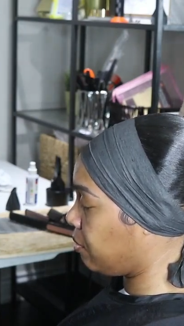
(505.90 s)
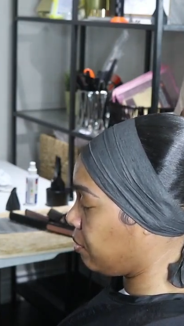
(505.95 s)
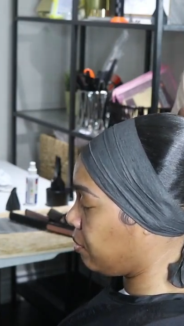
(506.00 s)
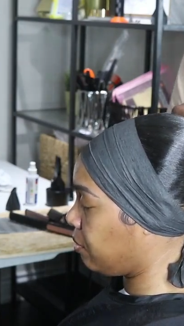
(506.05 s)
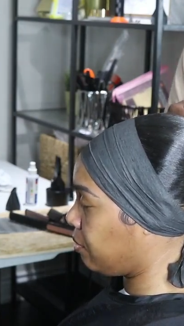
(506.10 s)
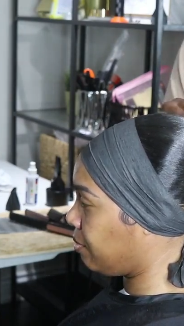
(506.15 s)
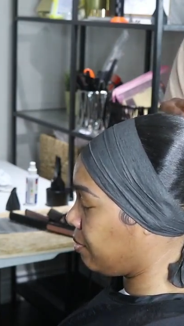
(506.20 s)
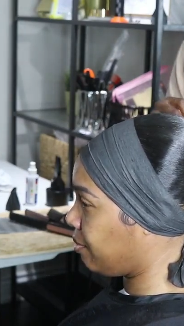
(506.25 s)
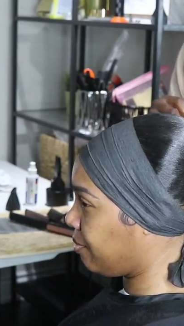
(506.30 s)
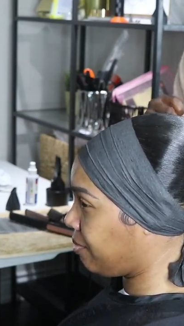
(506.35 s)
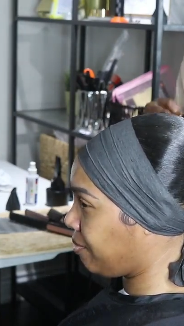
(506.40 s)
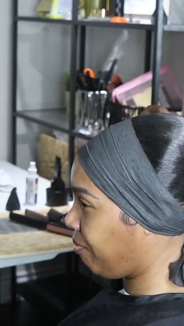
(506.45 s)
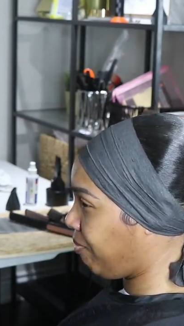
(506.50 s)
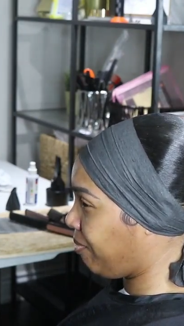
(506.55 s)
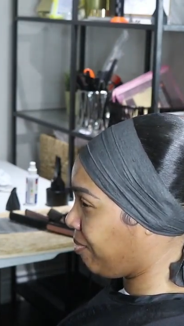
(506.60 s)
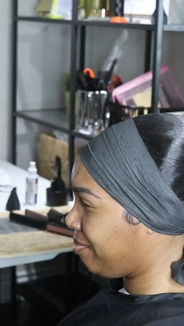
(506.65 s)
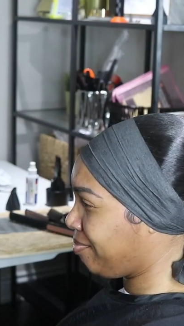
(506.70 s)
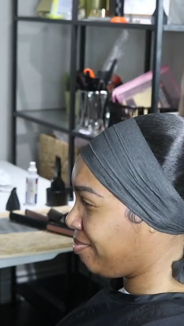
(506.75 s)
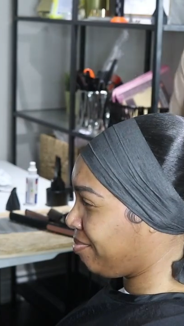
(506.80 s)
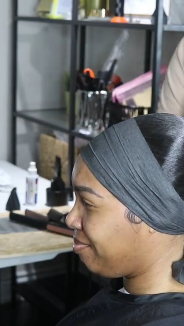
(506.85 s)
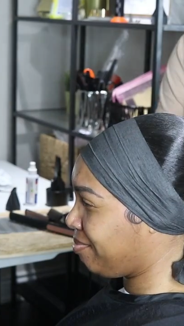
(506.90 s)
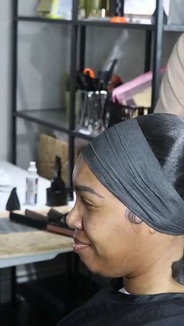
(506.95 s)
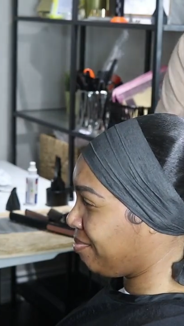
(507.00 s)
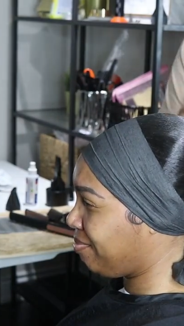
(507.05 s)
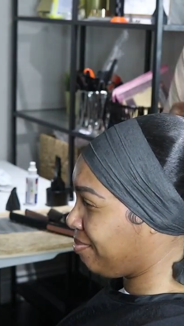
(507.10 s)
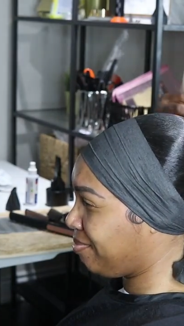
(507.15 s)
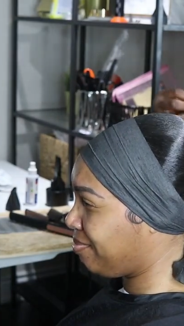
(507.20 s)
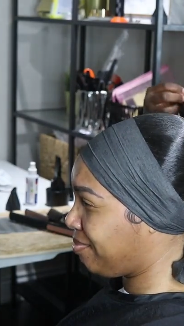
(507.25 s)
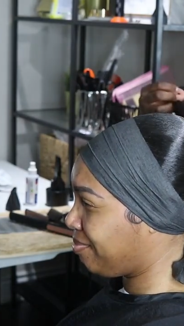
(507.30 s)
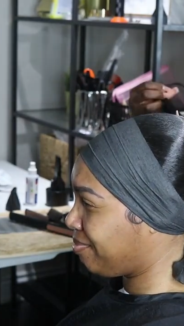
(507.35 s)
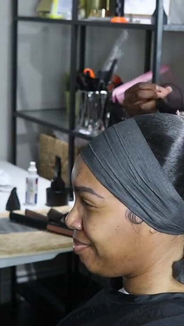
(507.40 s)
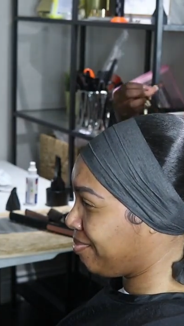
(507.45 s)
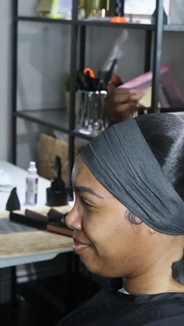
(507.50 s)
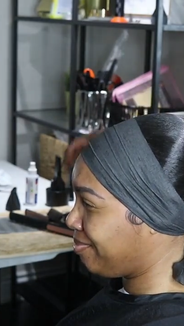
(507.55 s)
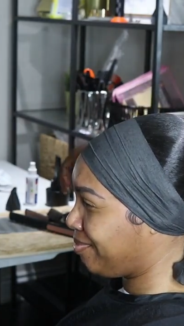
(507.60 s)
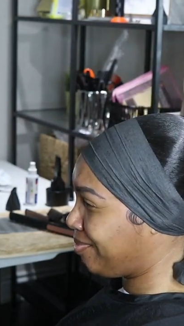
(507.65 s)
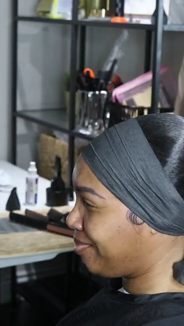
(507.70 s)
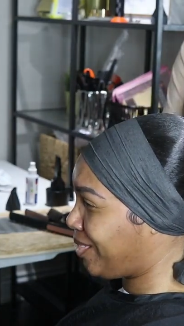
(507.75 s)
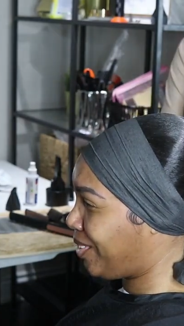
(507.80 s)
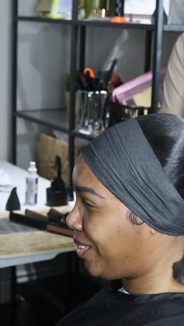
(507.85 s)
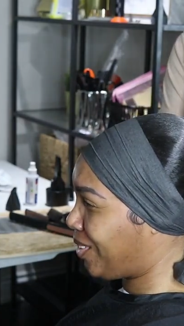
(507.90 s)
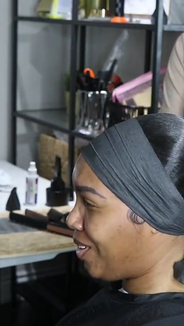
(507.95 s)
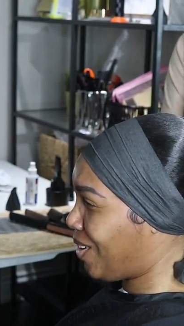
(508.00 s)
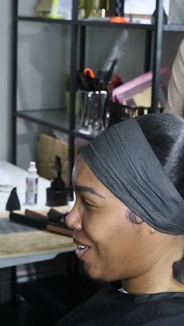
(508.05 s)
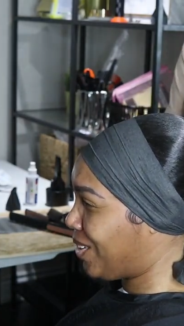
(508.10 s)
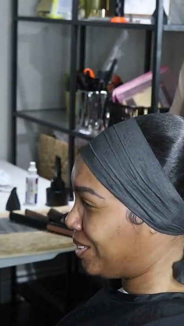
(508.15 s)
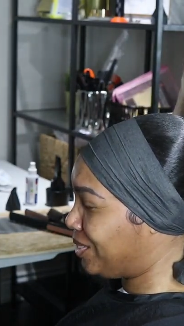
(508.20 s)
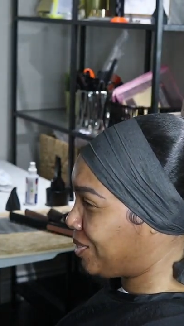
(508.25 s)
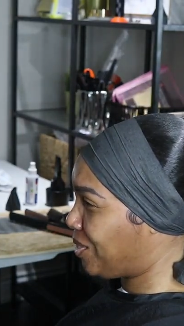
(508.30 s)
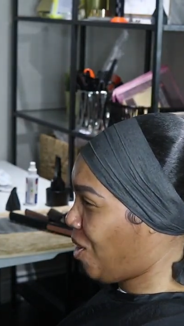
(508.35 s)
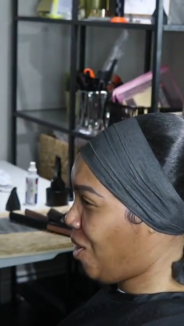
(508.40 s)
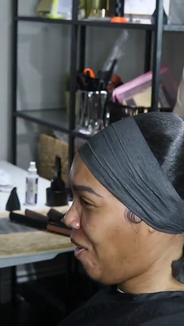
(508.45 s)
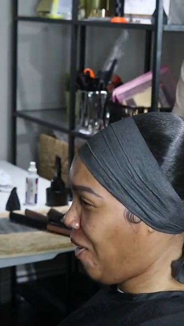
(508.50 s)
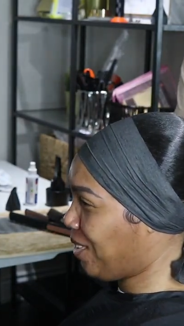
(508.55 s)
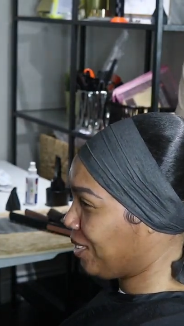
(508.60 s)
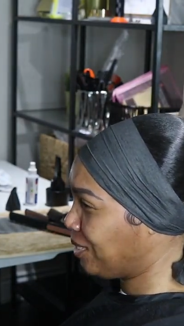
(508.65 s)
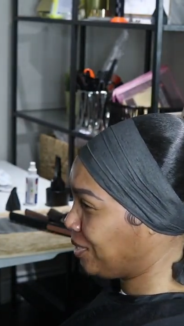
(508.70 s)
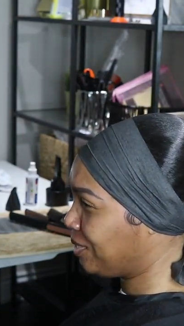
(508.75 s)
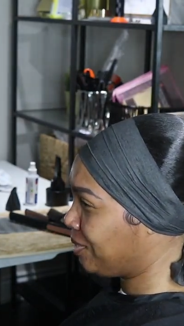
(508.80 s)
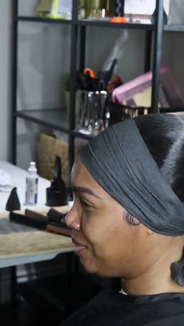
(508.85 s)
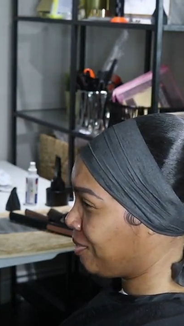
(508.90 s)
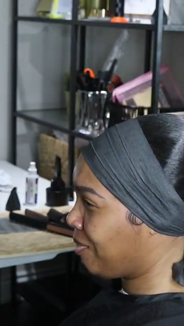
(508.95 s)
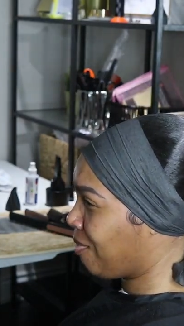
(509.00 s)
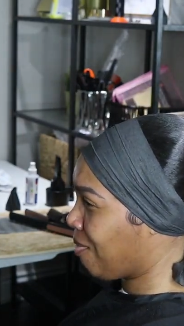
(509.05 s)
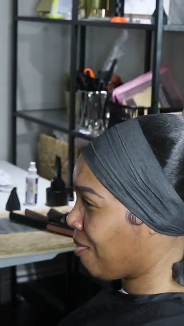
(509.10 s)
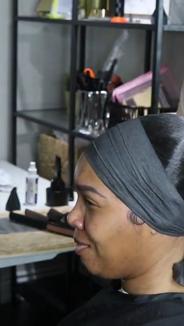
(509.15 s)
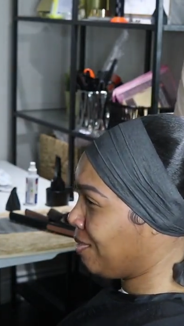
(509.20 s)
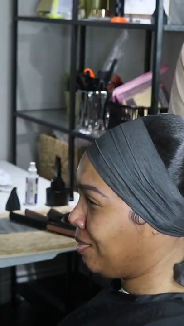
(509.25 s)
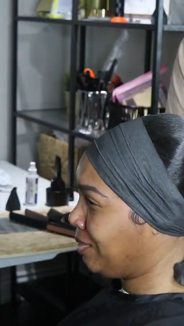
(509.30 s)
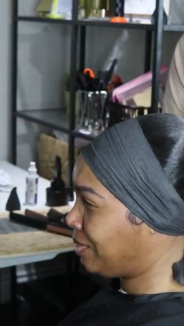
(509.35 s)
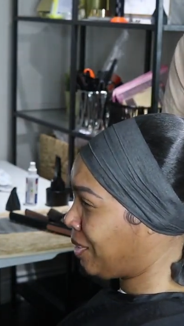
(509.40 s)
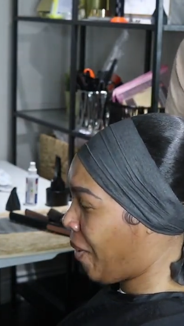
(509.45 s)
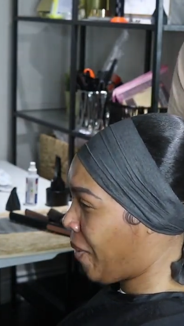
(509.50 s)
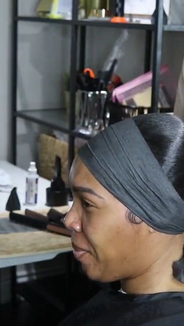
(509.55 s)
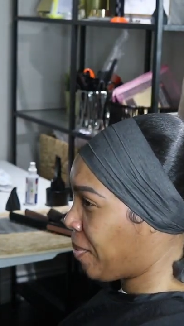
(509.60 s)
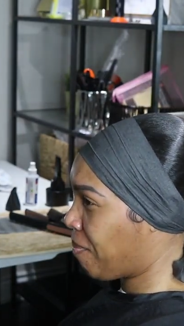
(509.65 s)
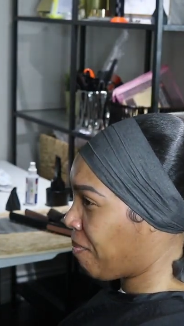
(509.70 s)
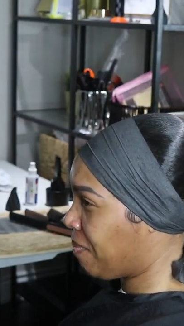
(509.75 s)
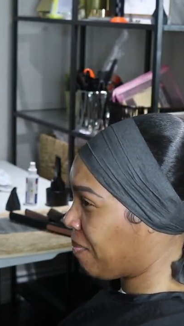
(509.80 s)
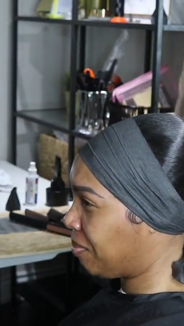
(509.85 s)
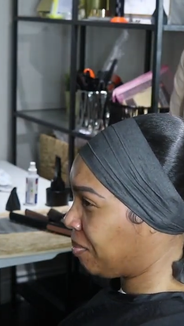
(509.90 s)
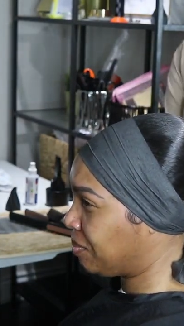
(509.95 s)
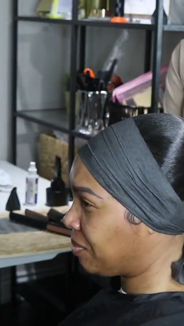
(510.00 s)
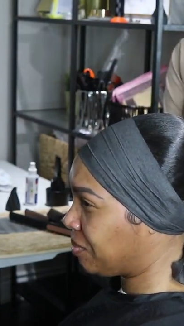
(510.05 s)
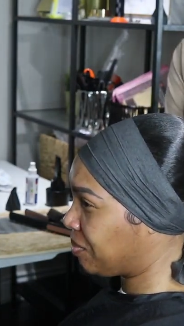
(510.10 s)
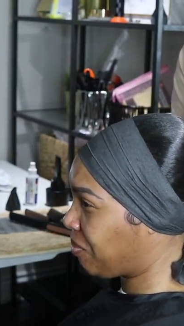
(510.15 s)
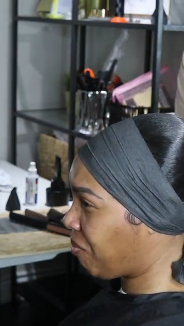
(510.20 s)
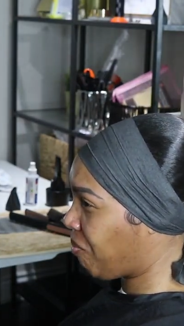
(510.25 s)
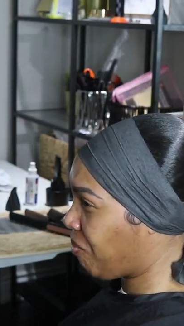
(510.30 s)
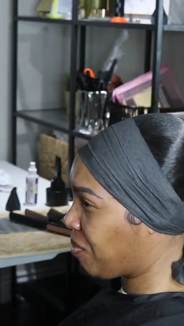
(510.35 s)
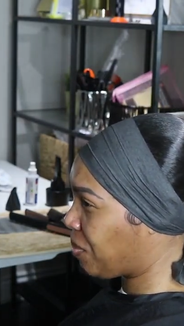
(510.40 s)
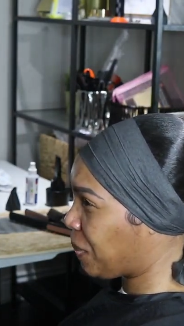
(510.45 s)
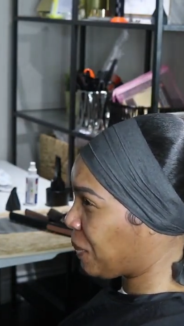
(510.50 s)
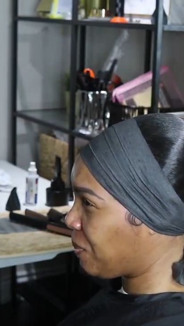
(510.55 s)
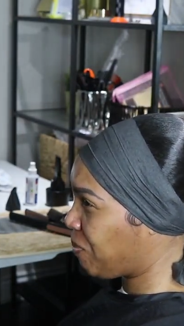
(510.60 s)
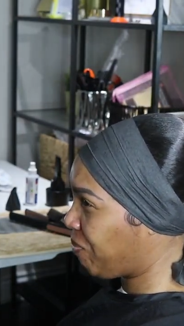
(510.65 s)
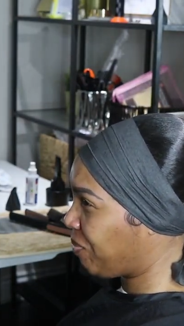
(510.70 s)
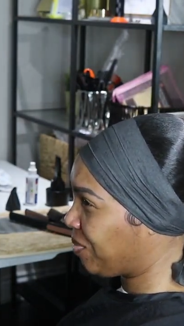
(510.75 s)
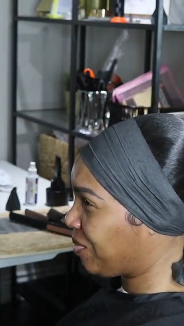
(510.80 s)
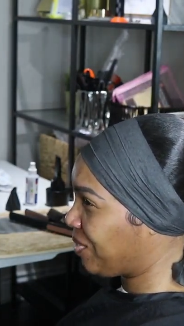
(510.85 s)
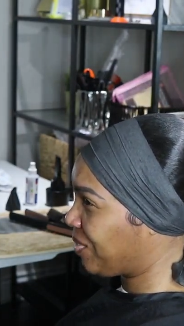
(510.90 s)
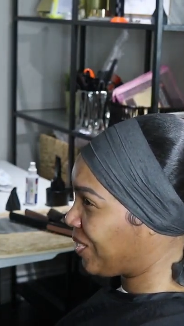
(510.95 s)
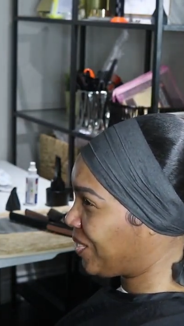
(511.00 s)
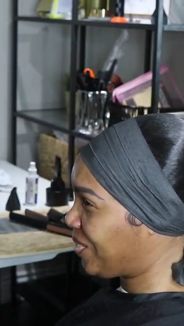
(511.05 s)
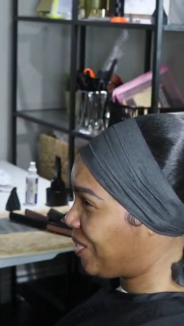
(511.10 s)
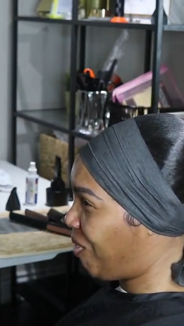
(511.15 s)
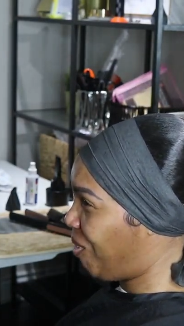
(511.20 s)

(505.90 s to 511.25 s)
hair, to wrap around the base. I want the base to be, not too bulky.